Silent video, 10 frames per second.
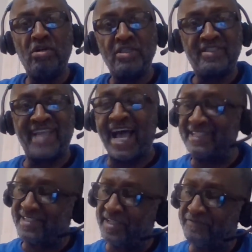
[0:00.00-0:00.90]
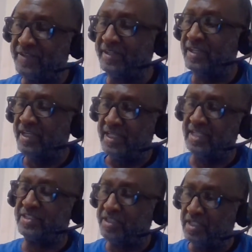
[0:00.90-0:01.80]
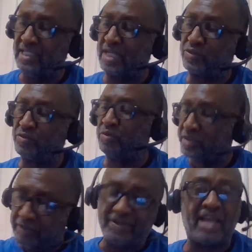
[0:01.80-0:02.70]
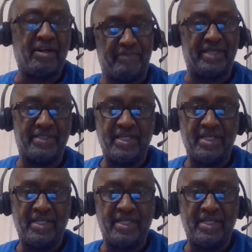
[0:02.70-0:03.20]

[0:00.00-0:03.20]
scientific intellectual development.